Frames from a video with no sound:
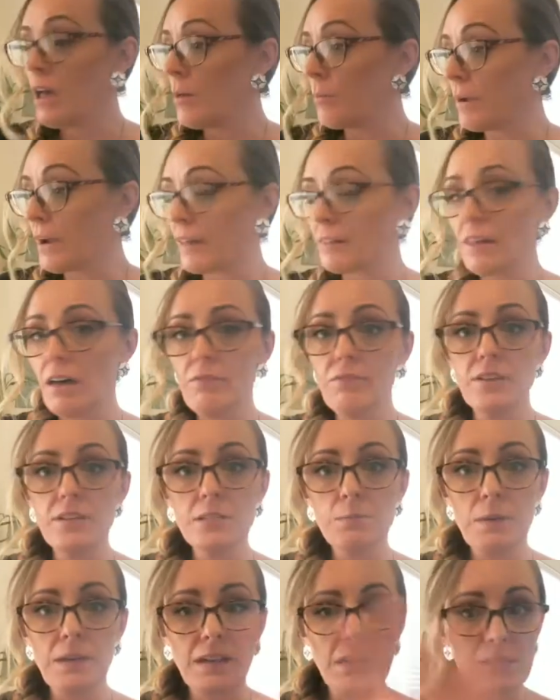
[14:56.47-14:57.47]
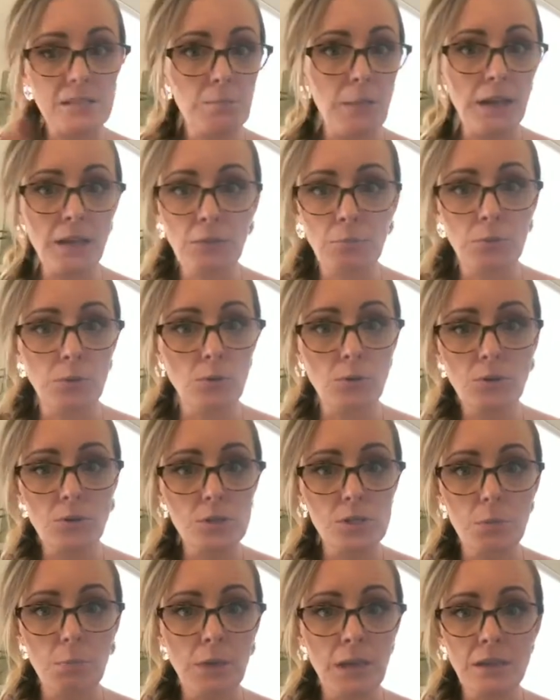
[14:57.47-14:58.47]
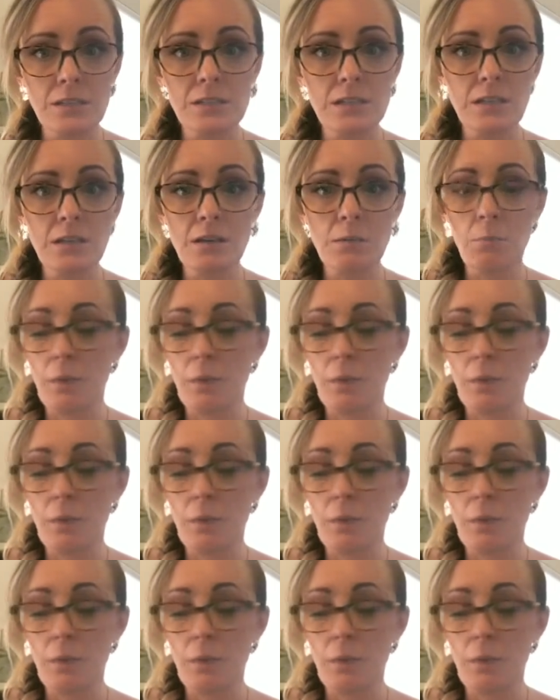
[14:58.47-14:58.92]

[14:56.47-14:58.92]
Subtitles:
but I love this because my computer is amazing,